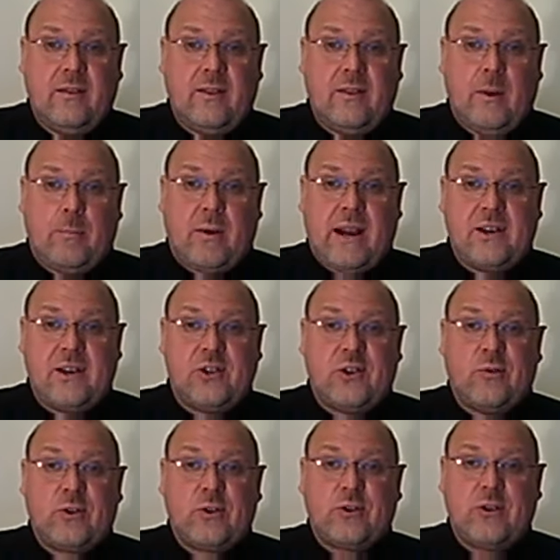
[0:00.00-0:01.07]
the branch
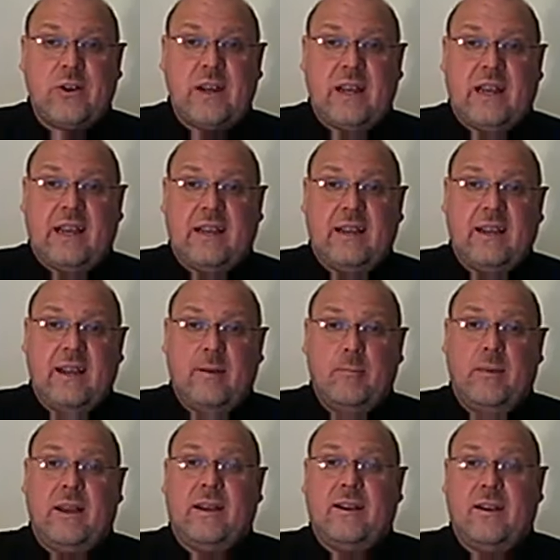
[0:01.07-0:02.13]
of the tree
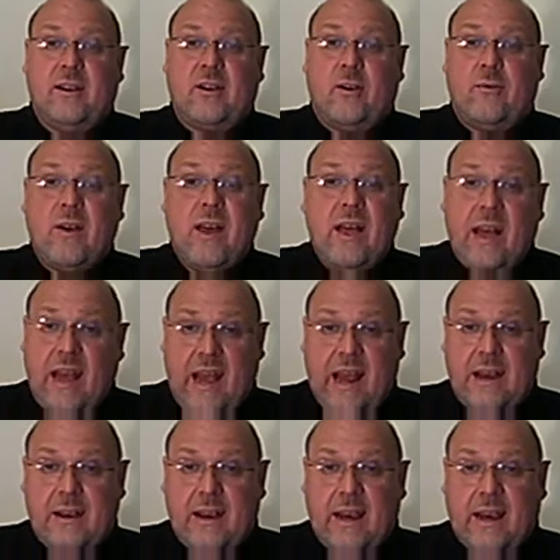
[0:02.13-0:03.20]
being cut off,
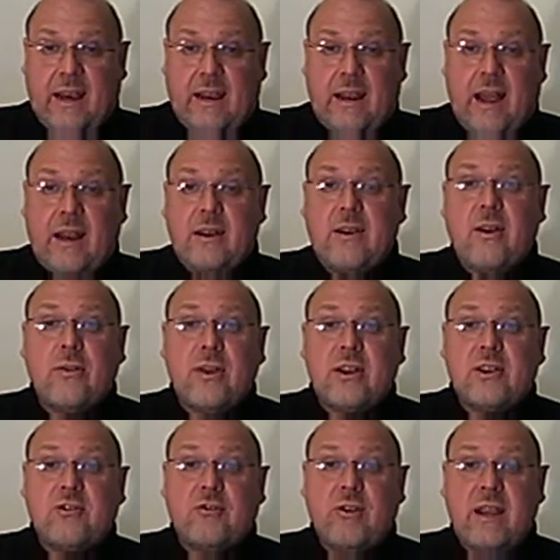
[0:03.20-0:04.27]
and a, another
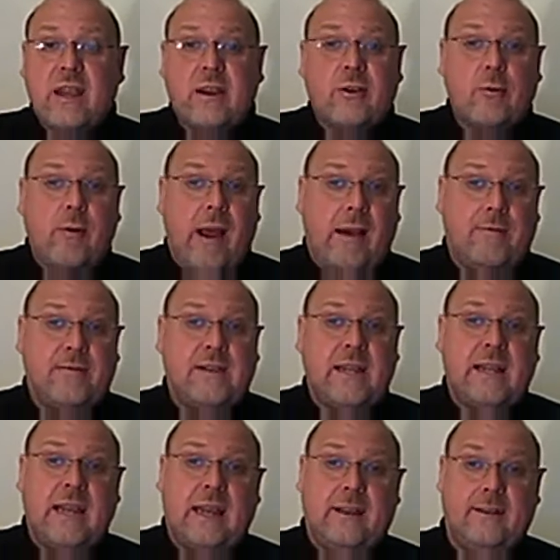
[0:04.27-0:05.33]
tree
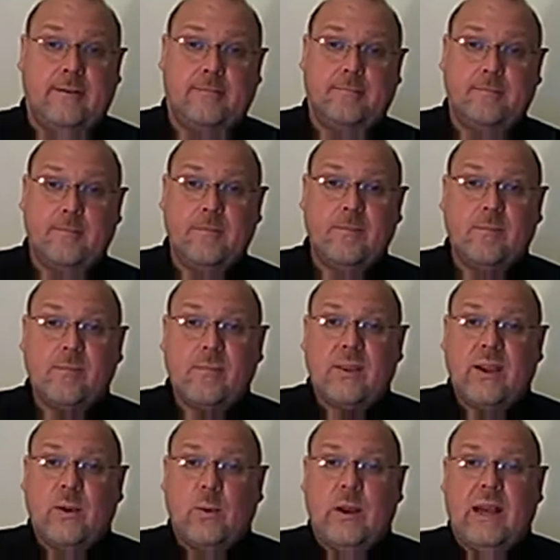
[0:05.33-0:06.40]
grafted in.
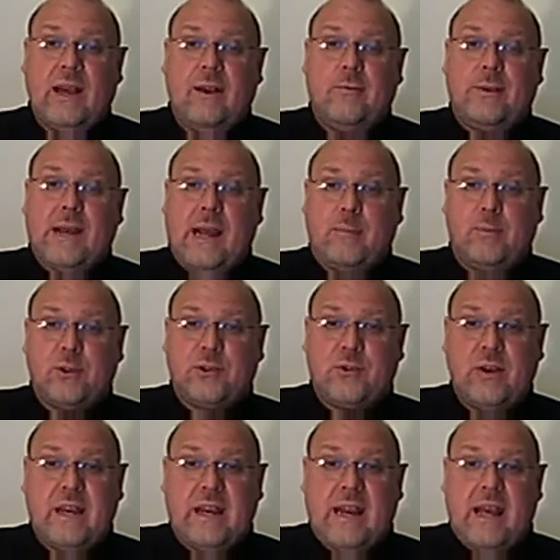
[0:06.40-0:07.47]
We have an apple
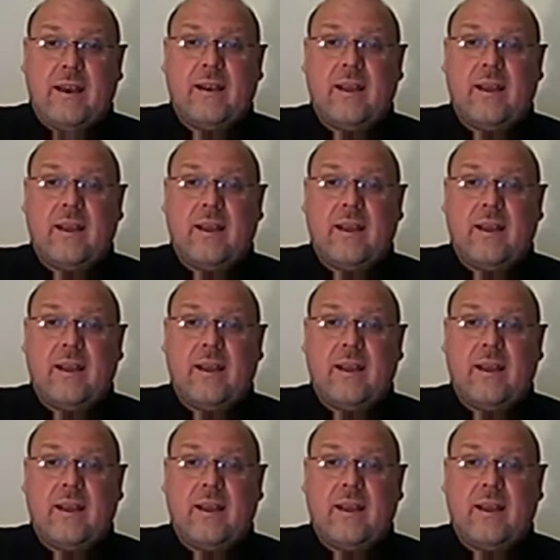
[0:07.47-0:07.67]
tree in our